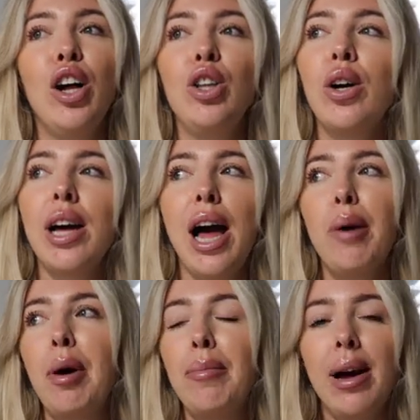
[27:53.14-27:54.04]
look at
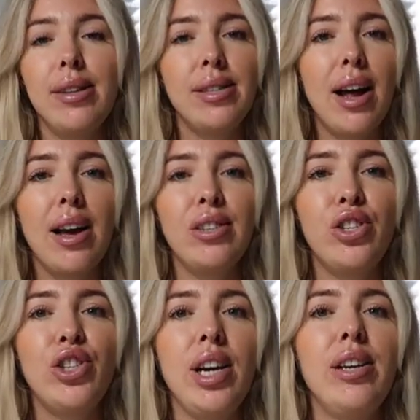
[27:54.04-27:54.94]
how my mindset
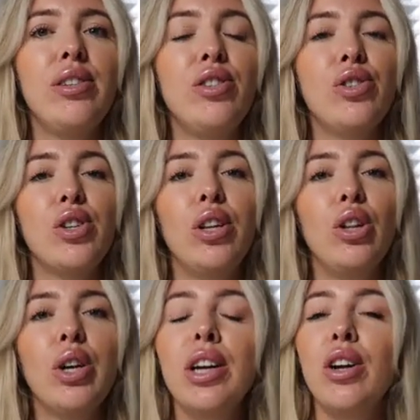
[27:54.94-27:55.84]
has changed.
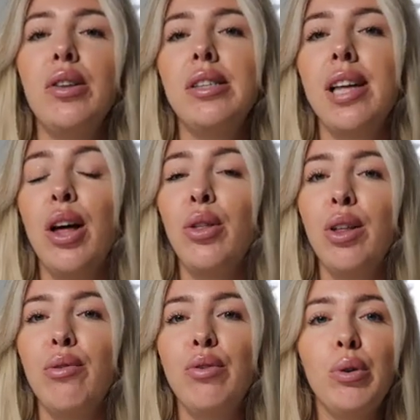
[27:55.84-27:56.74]
Look at all these
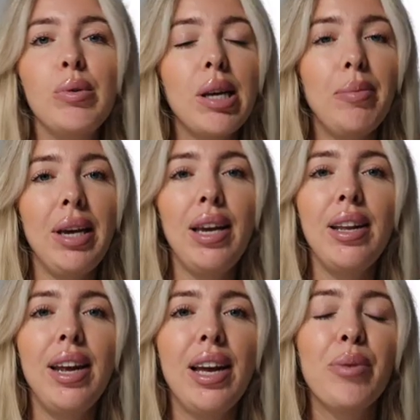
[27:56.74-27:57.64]
healthy foods I'm
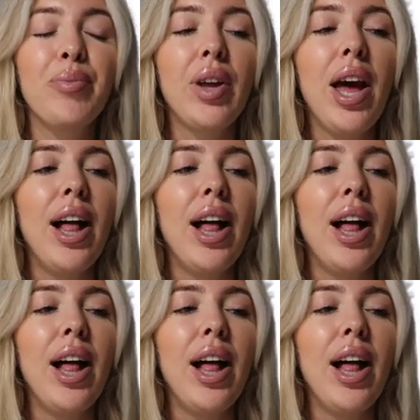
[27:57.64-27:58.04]
eating.